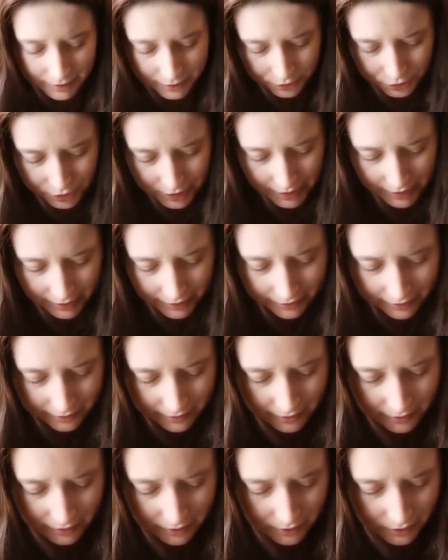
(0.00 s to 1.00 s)
Hashtag
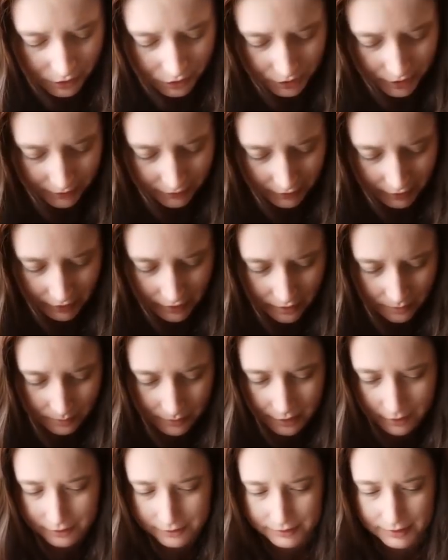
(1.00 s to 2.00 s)
traveling
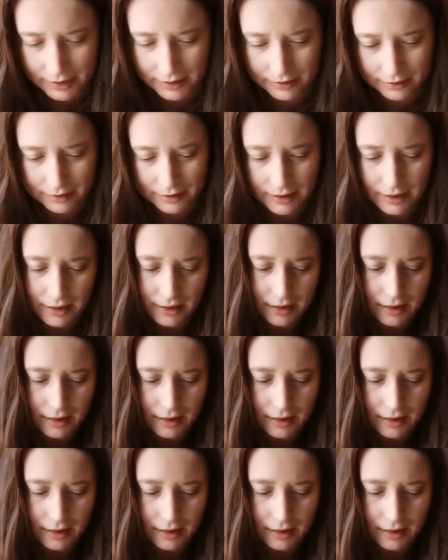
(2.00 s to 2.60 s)
humbug Sal.